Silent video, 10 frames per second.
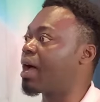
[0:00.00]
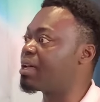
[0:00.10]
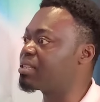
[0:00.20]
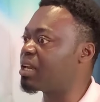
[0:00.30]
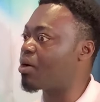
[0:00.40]

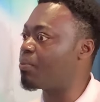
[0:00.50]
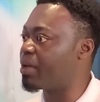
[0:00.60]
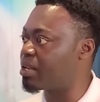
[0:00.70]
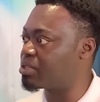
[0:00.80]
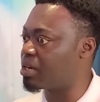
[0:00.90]
I said, I'll
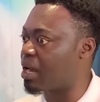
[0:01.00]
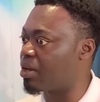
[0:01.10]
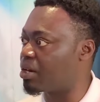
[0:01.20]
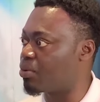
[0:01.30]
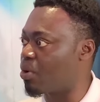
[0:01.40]
get you
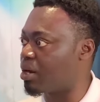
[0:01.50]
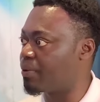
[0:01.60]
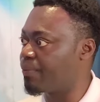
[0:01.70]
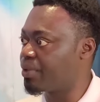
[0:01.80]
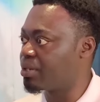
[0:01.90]
another
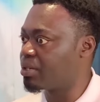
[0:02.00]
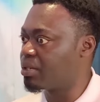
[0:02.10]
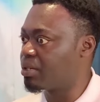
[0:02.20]
one. Mm-hmm.